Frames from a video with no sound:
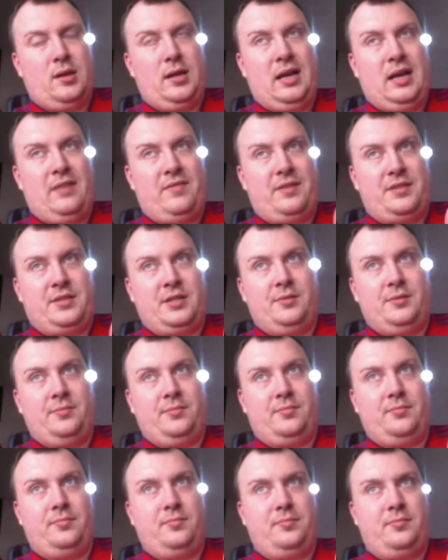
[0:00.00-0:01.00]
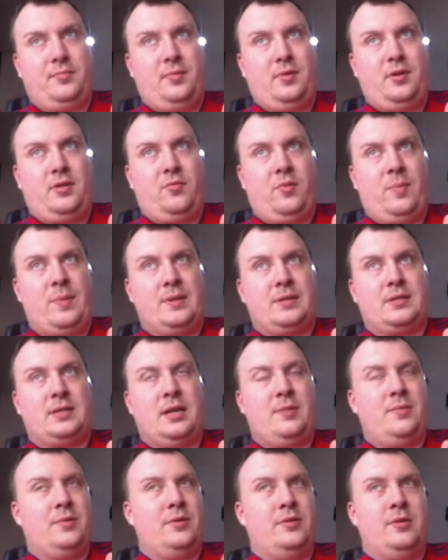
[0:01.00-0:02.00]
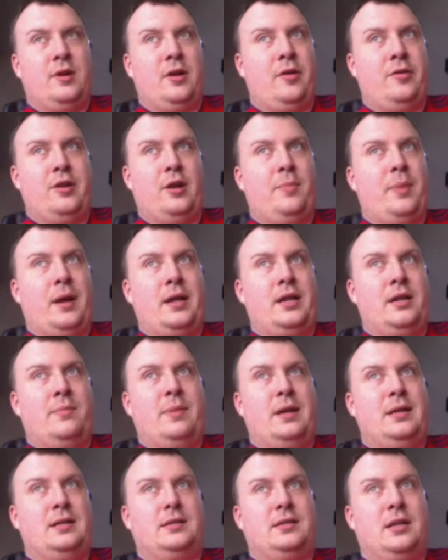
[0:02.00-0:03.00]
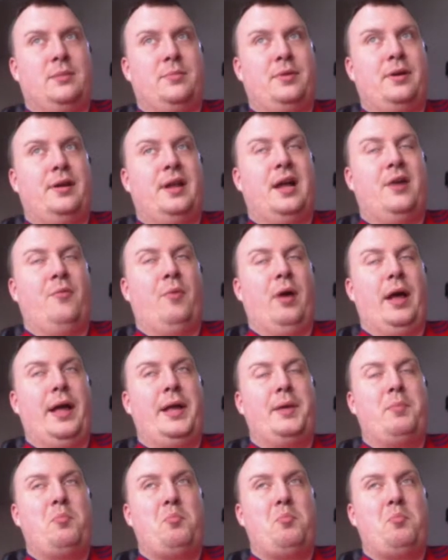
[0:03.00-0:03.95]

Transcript: Everton, women's team, or no better than the men's team, put it that way.